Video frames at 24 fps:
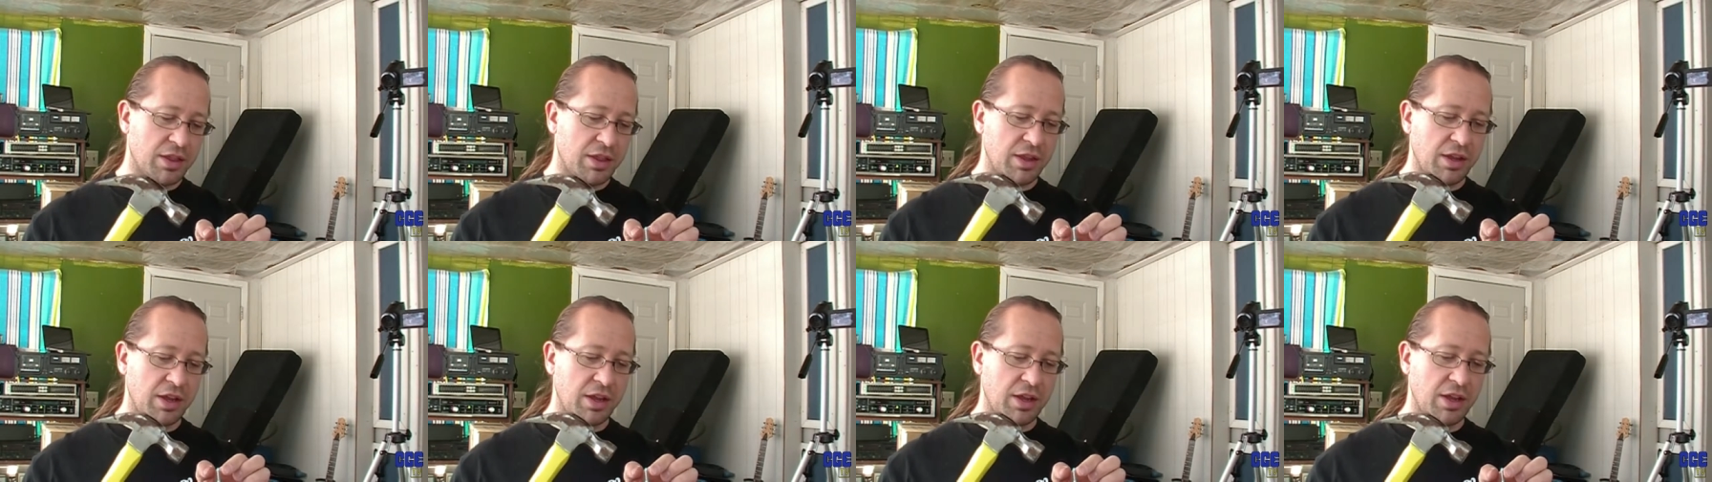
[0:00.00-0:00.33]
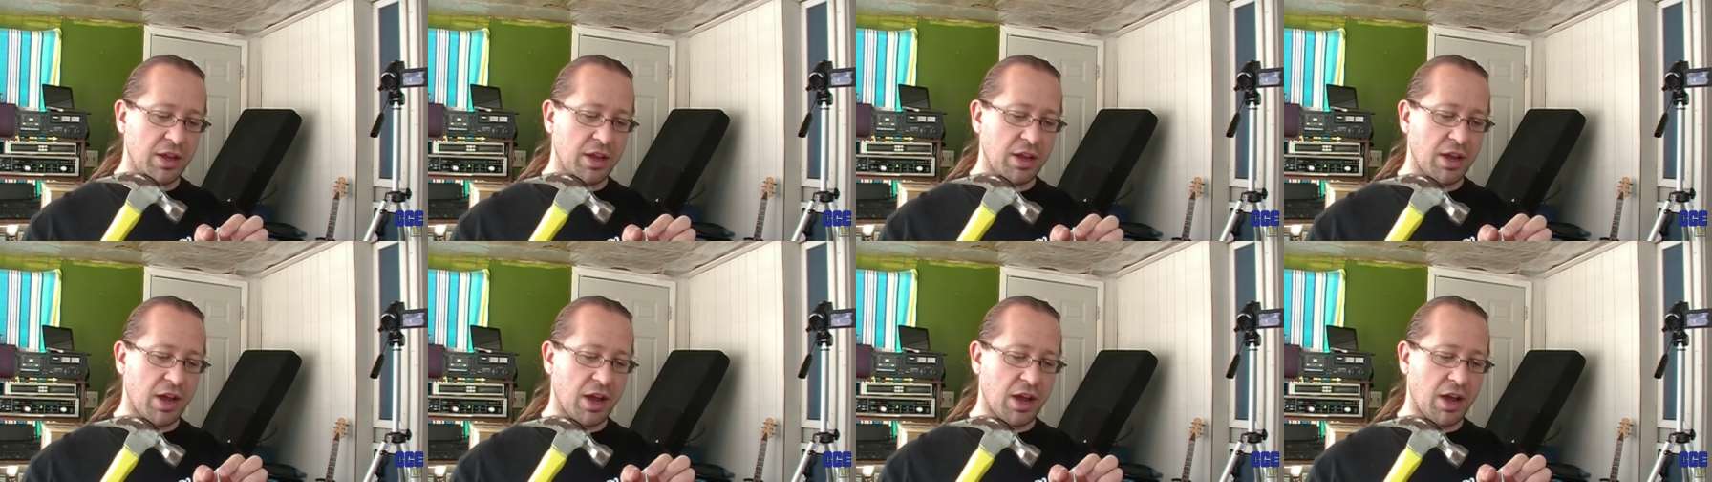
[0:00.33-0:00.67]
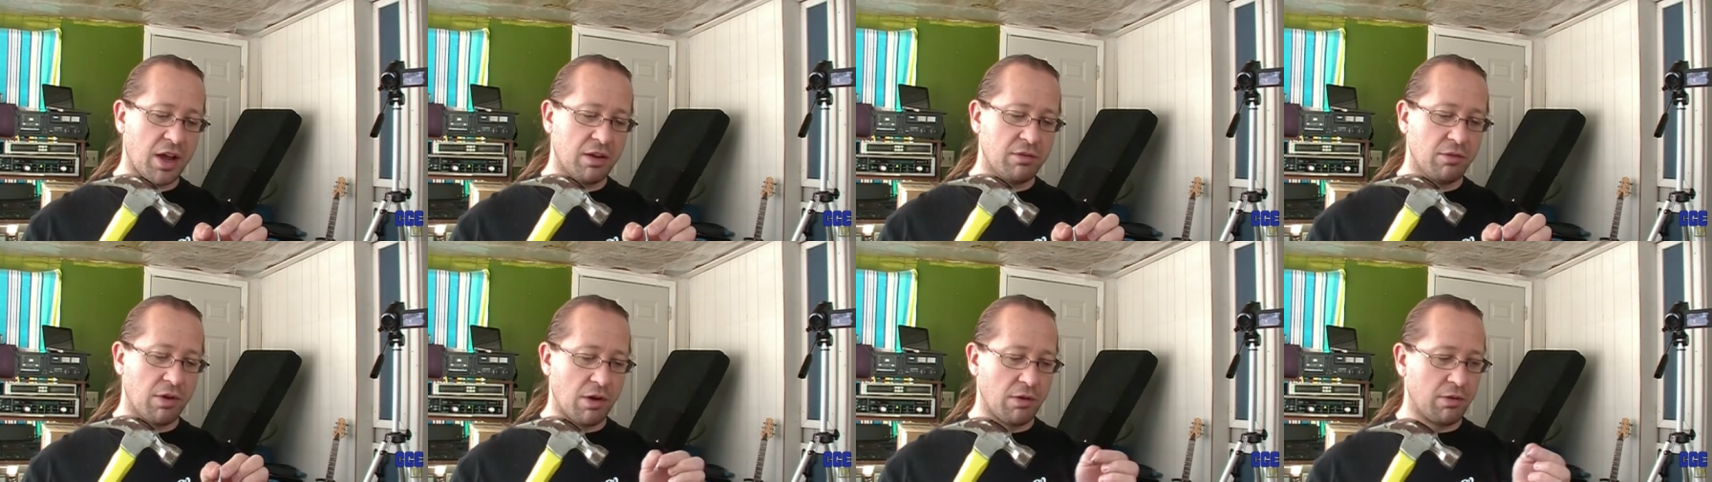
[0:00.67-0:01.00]
the,
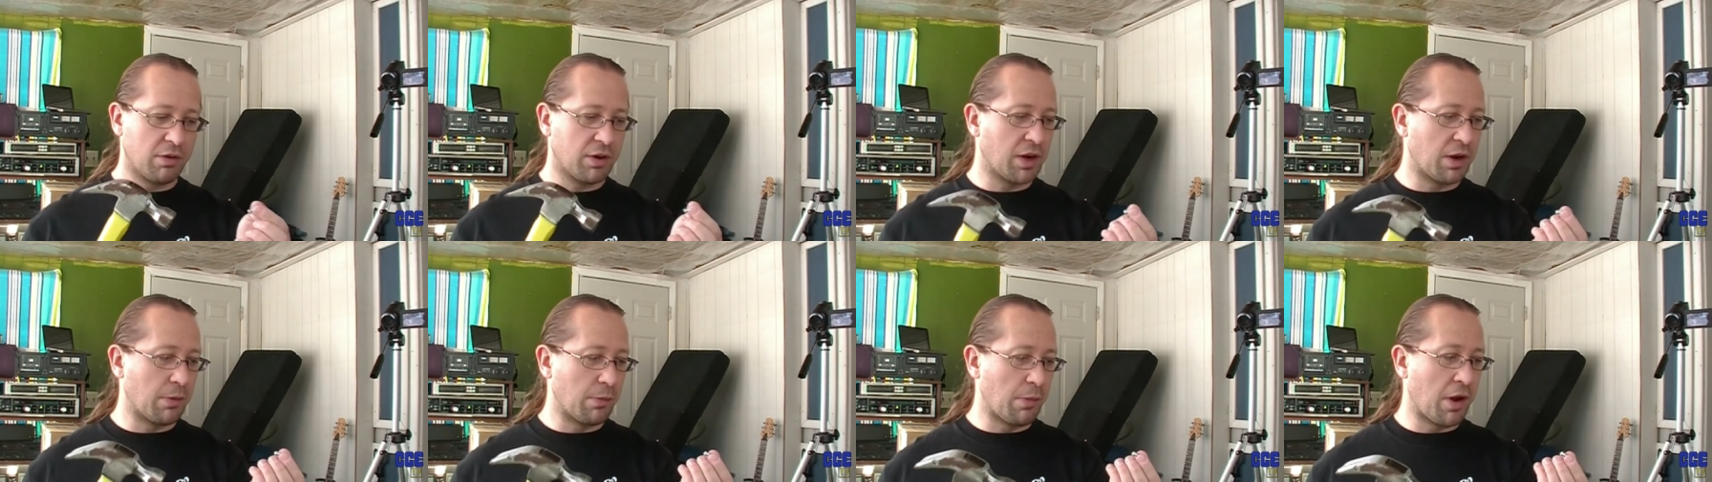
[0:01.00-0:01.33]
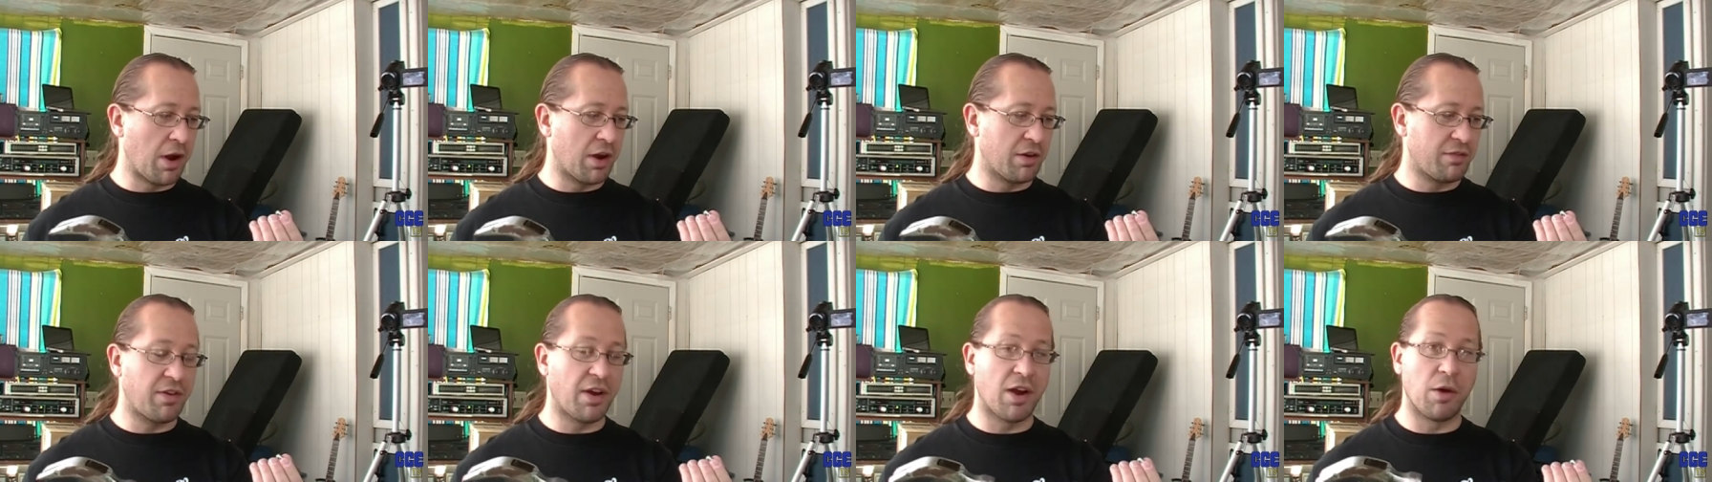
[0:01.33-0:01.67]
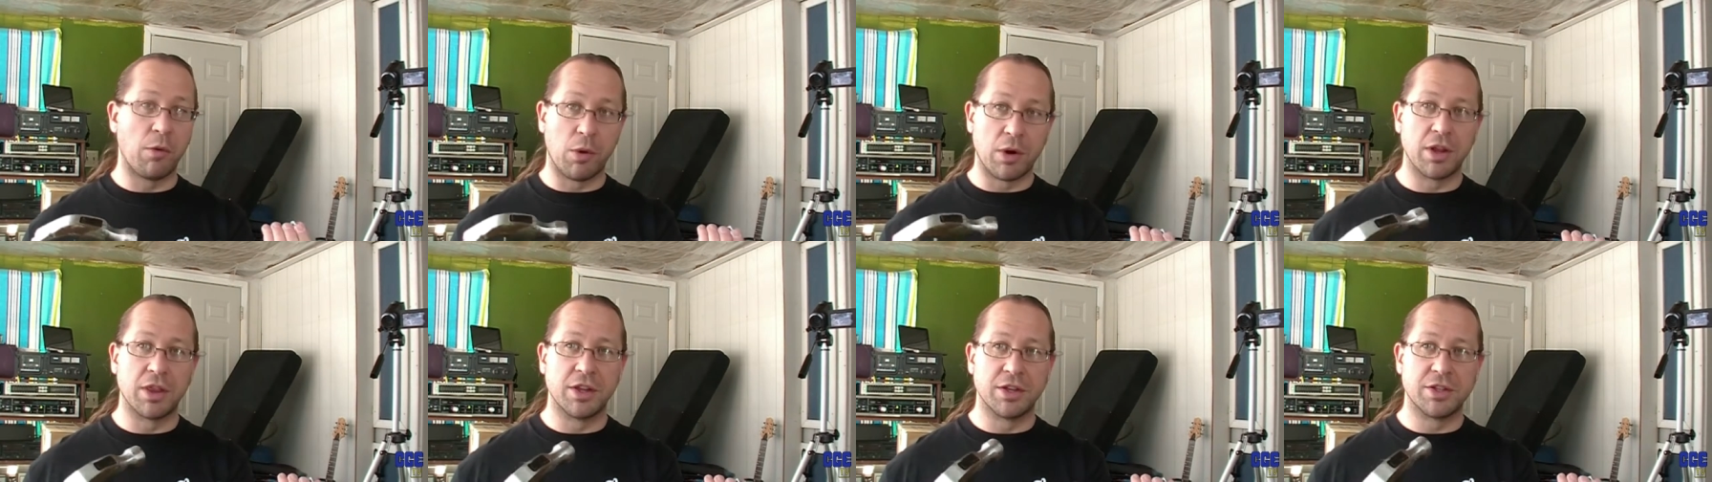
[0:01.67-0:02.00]
uh, well, we're going to modify
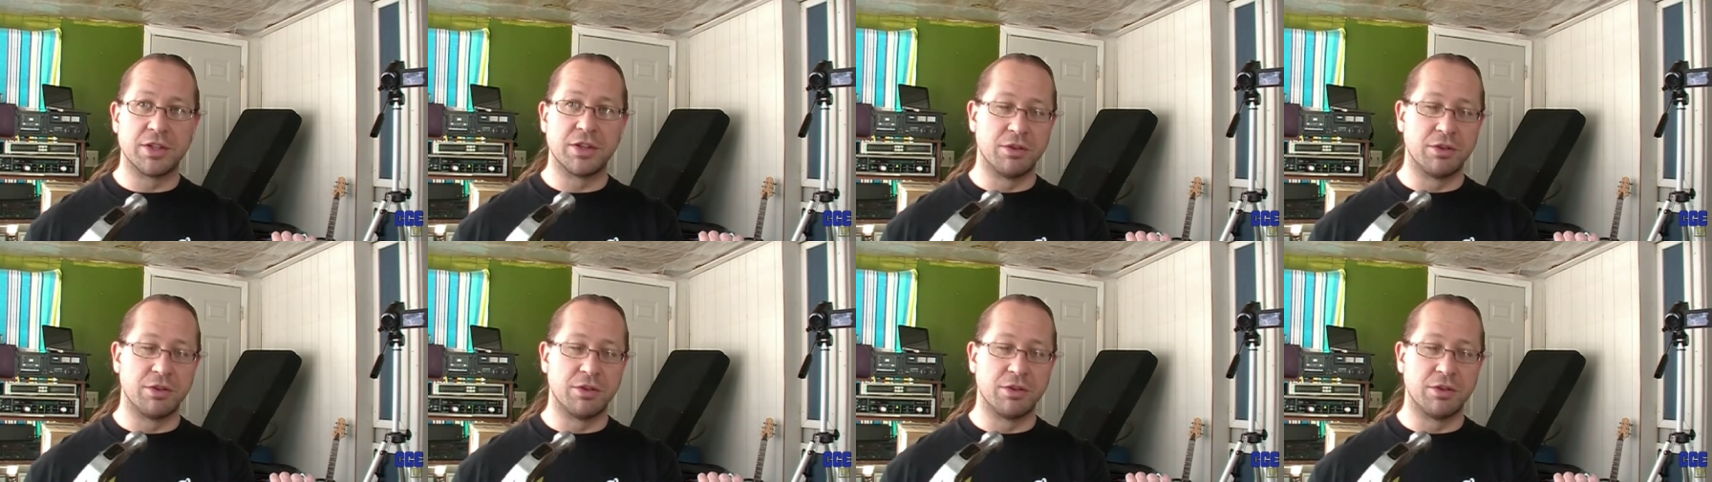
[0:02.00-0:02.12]
one of the